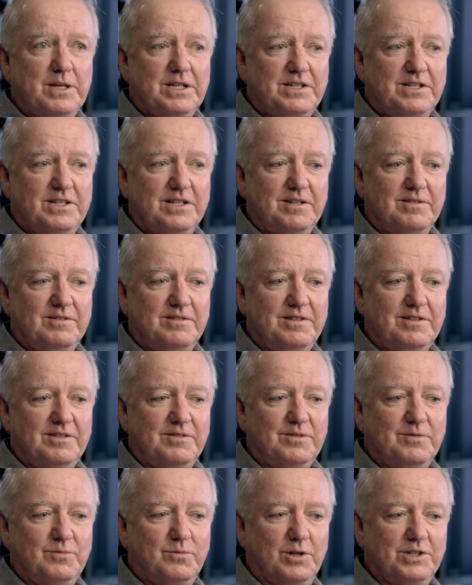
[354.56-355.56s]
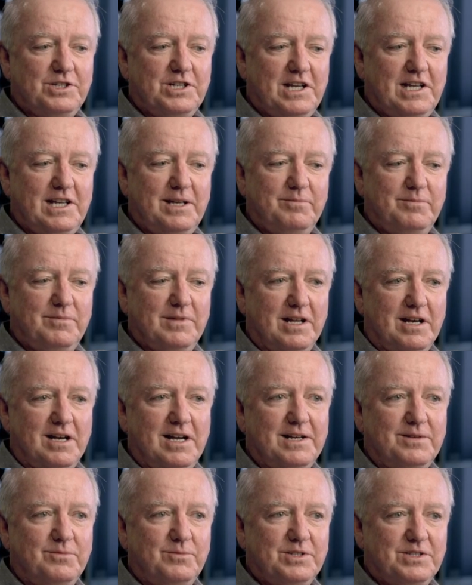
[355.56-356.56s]
But uh, watching him
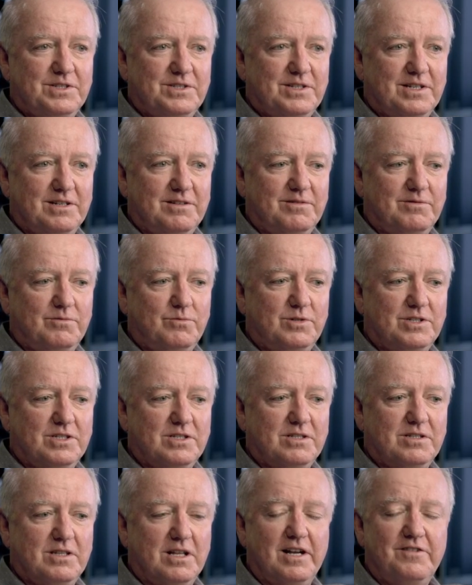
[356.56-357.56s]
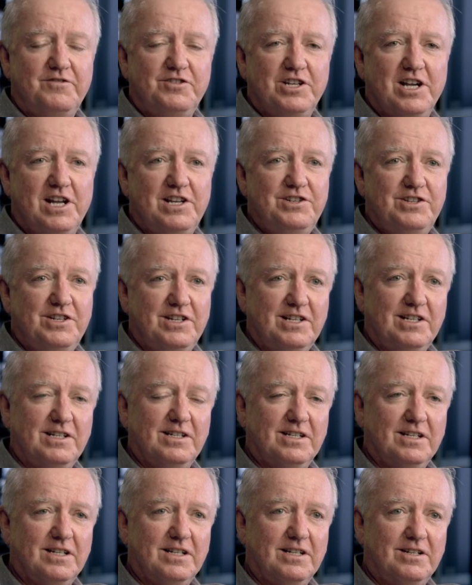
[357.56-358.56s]
light was uh, was life changing
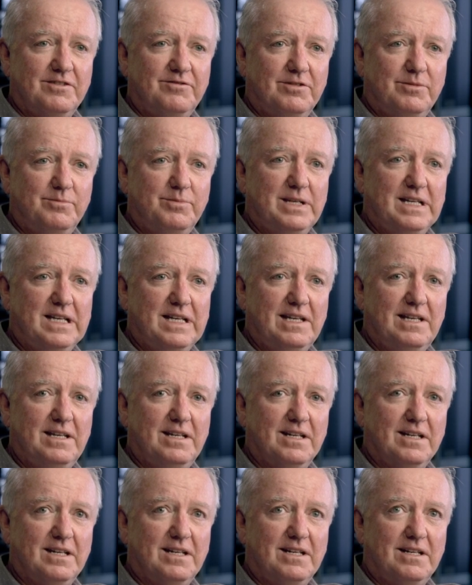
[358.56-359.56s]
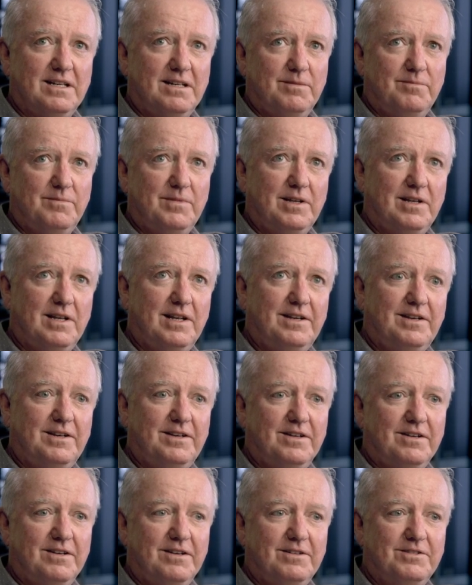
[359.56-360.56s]
uh, for me, um, and
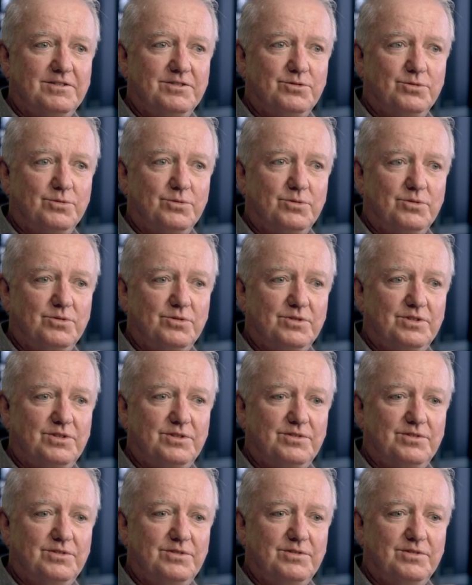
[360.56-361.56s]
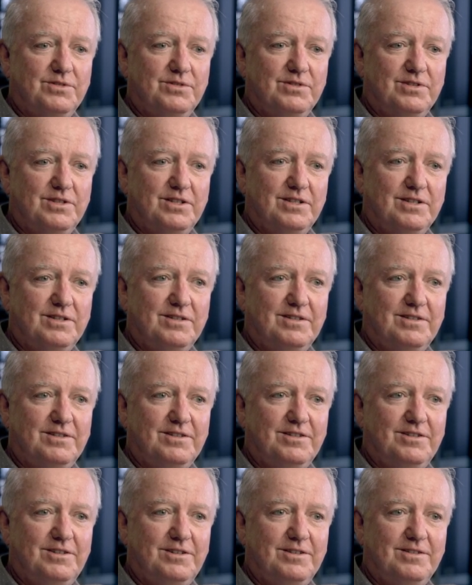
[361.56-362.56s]
I saw that
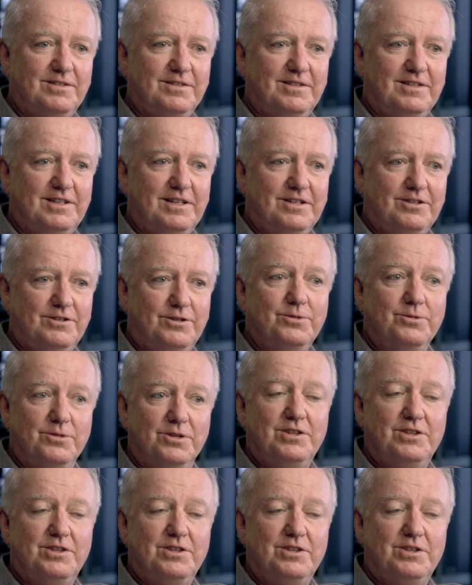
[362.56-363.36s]
you could do